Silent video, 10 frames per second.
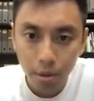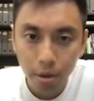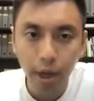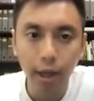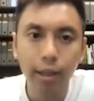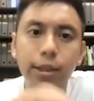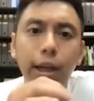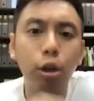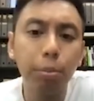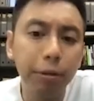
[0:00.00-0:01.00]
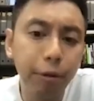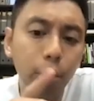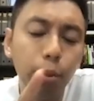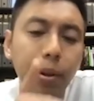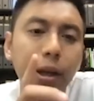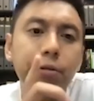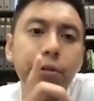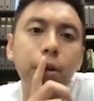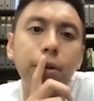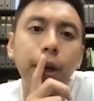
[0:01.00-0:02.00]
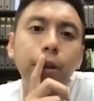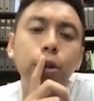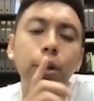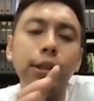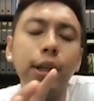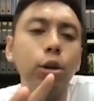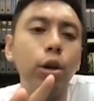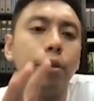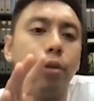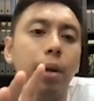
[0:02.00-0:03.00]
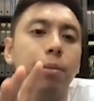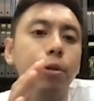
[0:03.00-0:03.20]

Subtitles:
Okay, let's take a look before we play the video. Okay, so let's take a look at the write-up.